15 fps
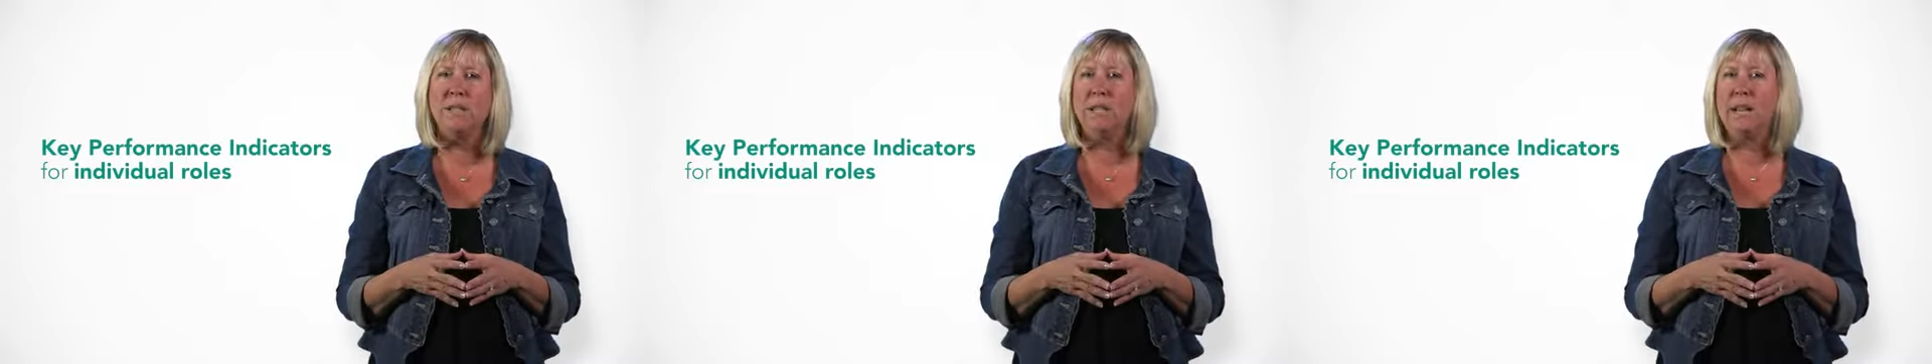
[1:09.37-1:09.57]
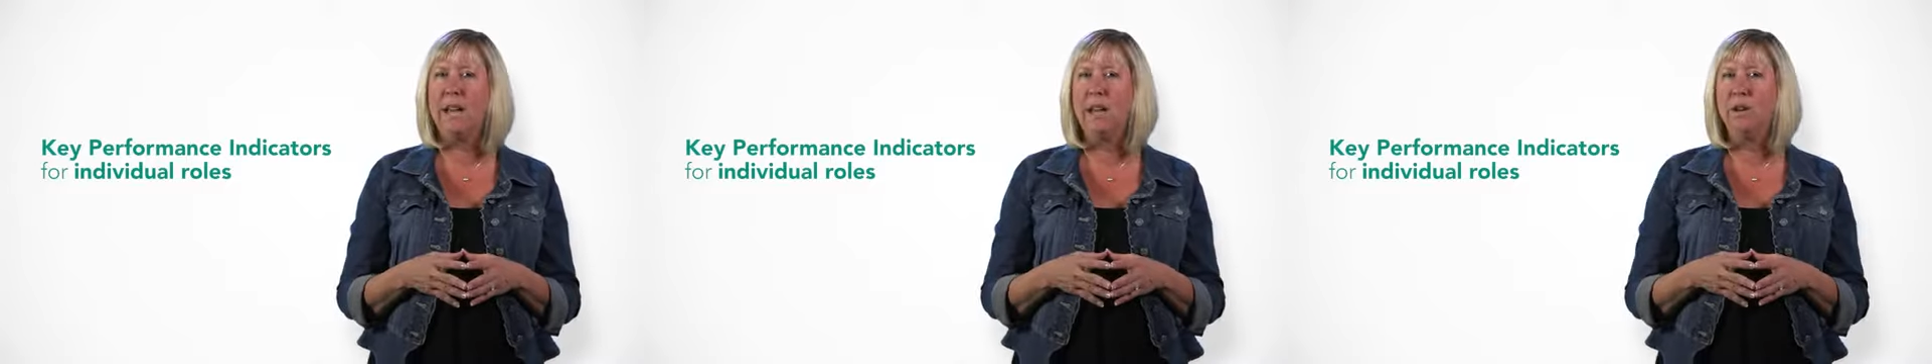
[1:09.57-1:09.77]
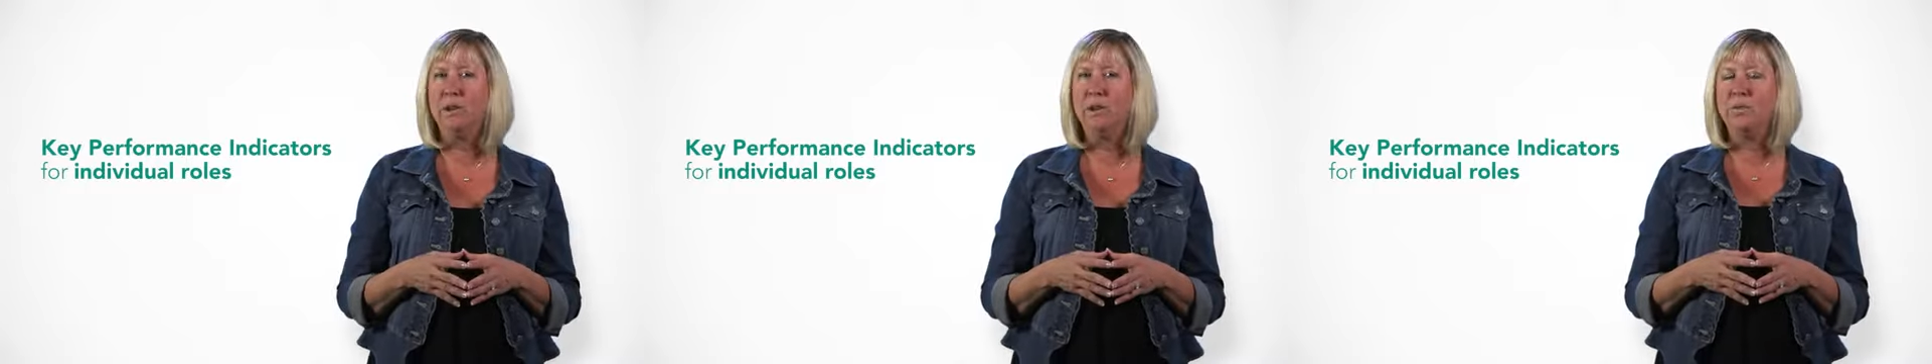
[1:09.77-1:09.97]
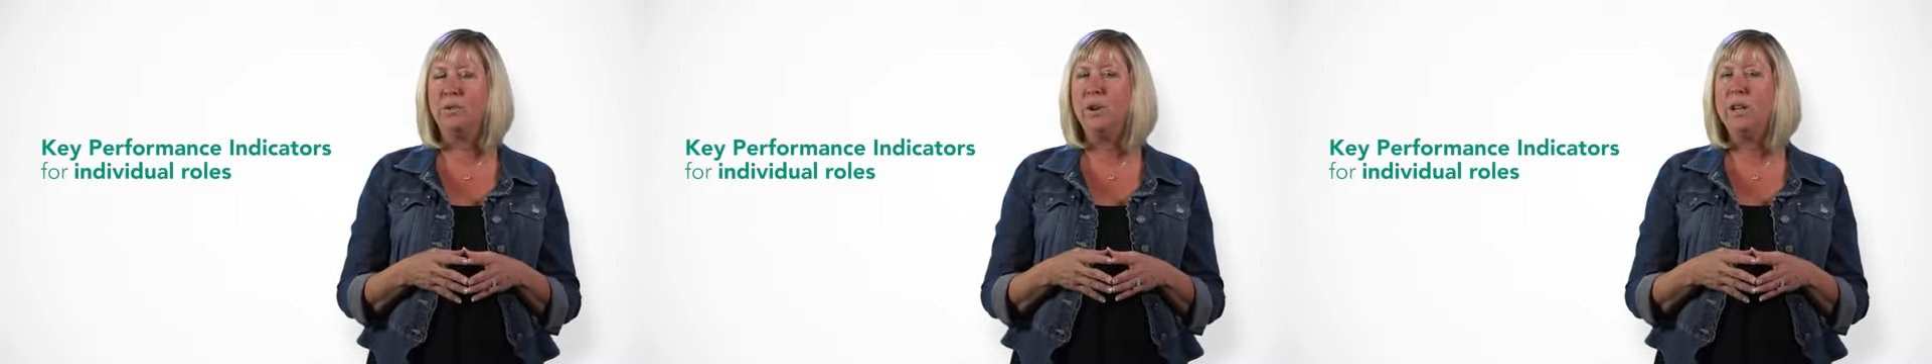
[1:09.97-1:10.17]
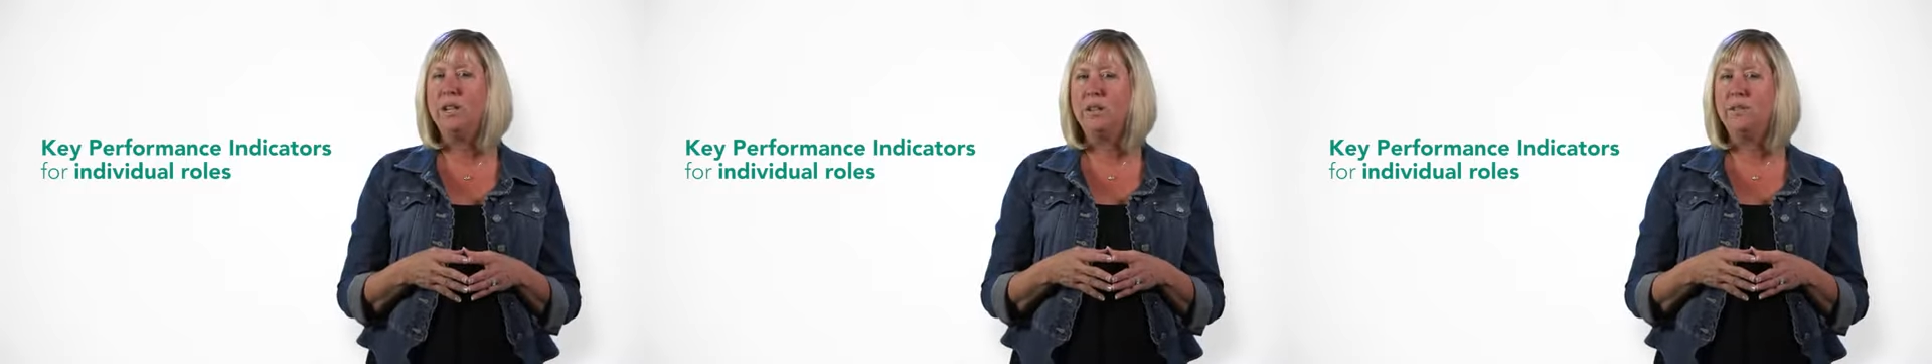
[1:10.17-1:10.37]
indicators
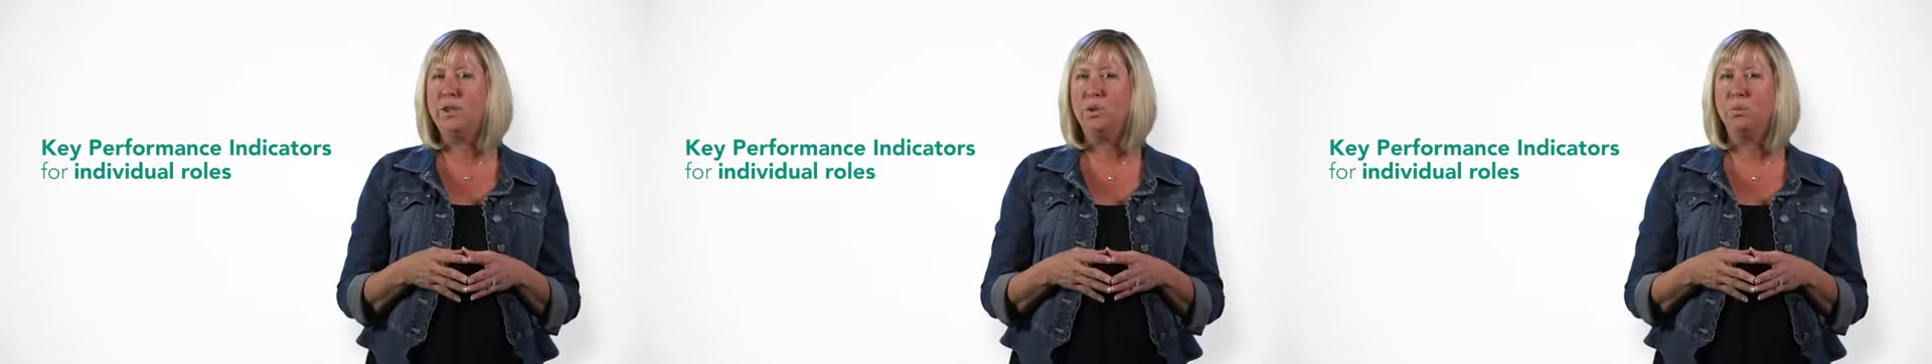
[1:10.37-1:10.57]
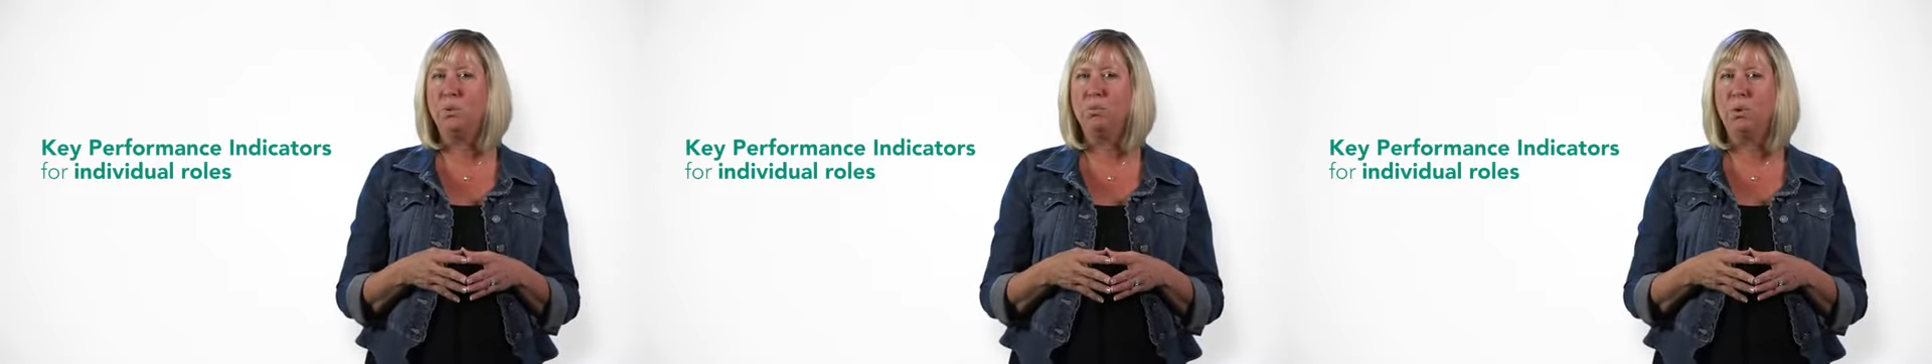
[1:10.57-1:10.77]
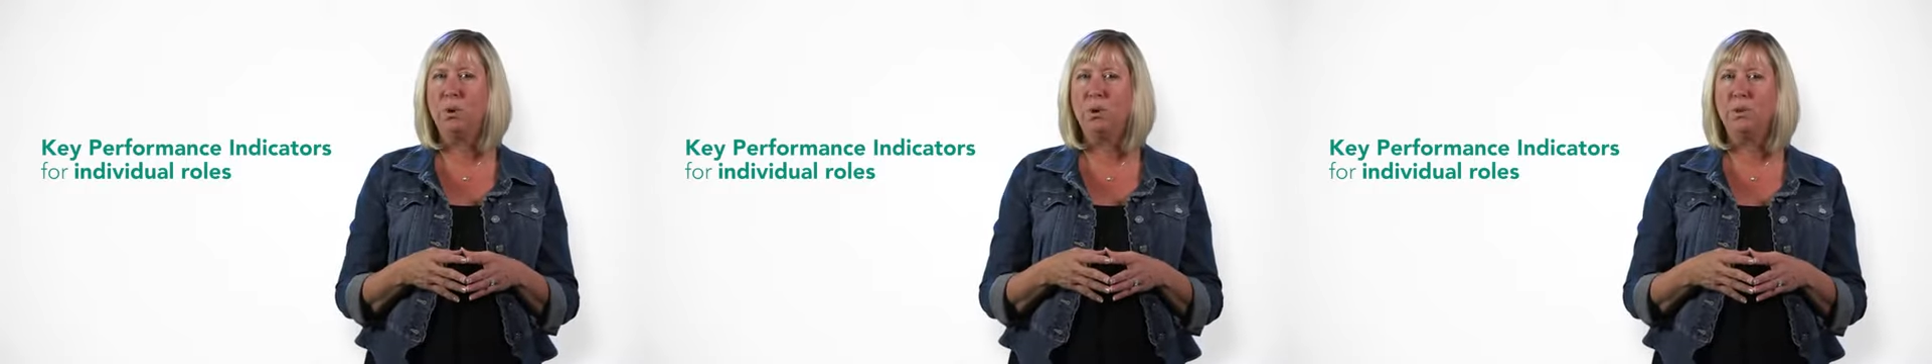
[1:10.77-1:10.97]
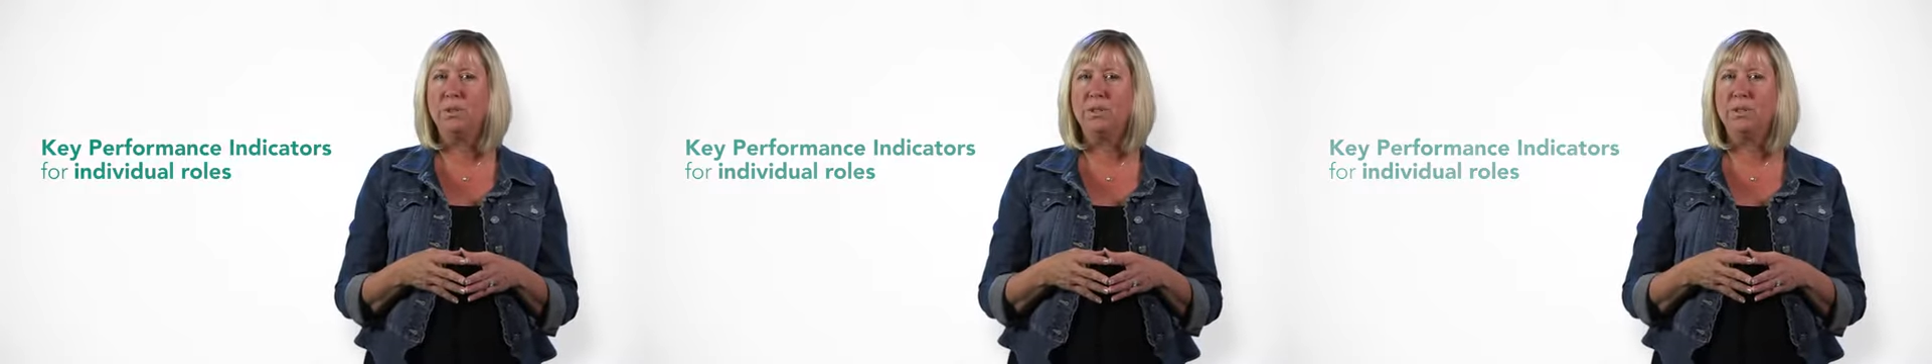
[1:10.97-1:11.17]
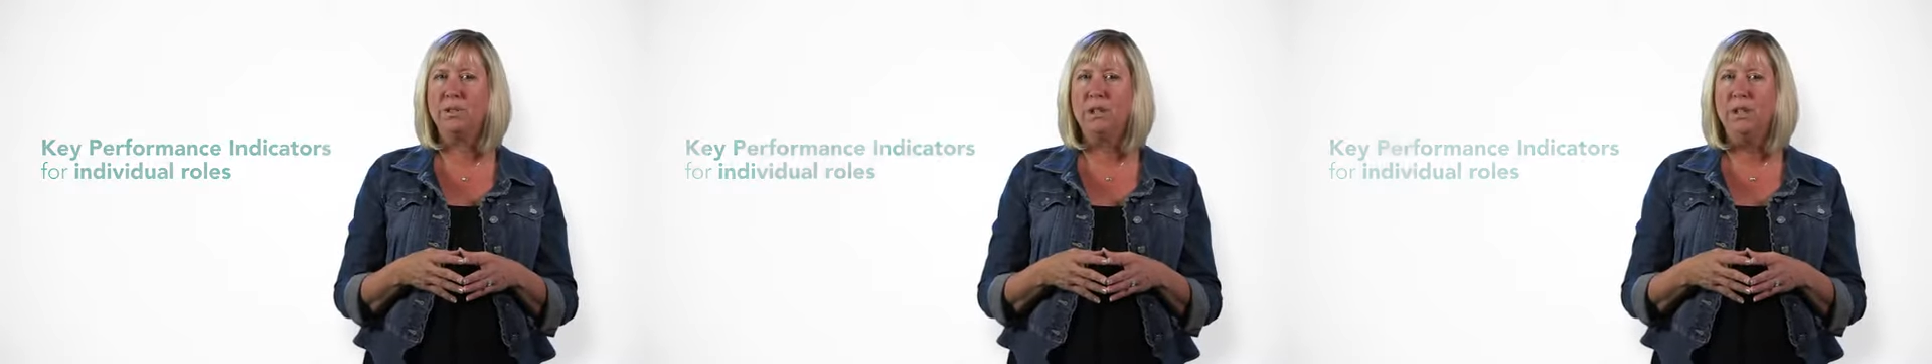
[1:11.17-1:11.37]
for individual
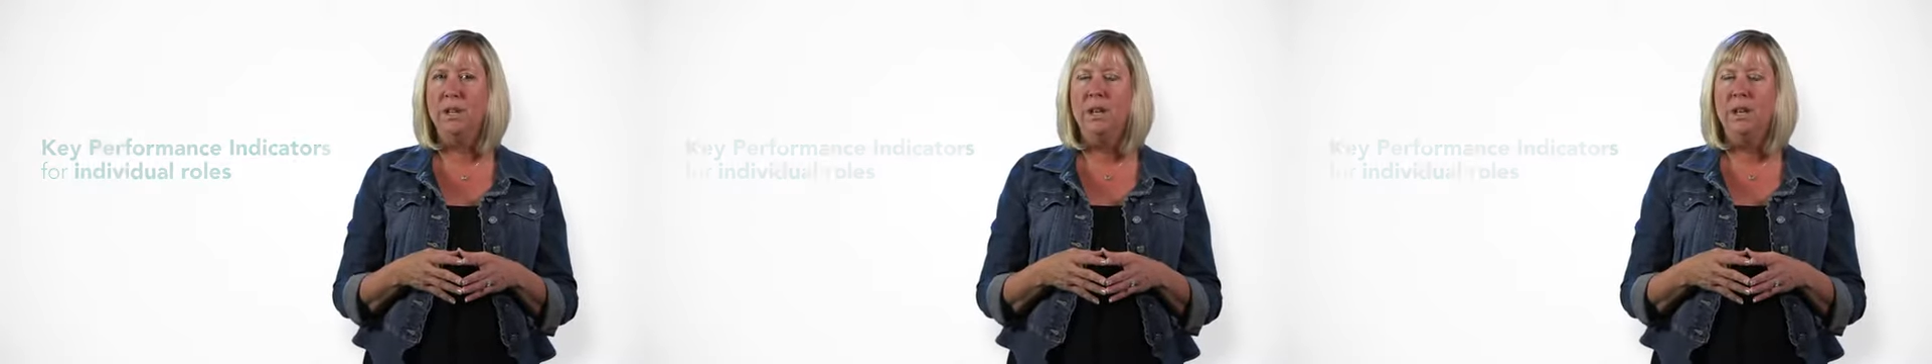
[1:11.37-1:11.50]
roles.